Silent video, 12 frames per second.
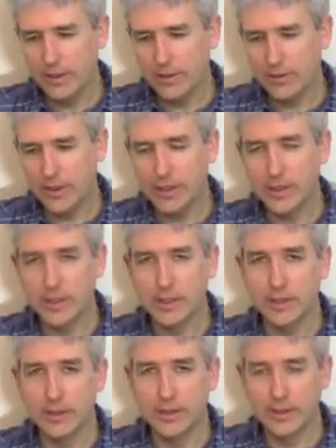
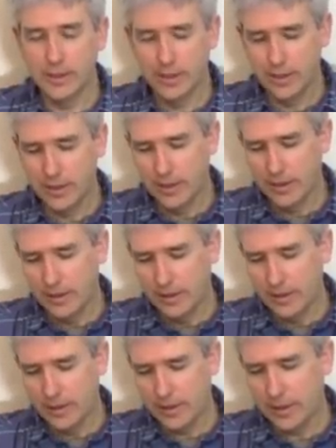transistors,
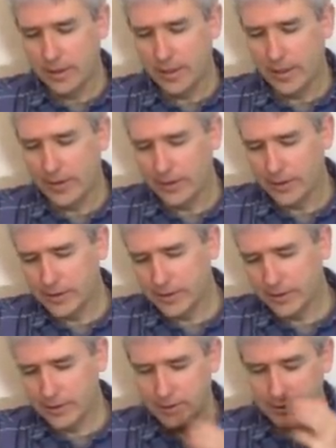and now it's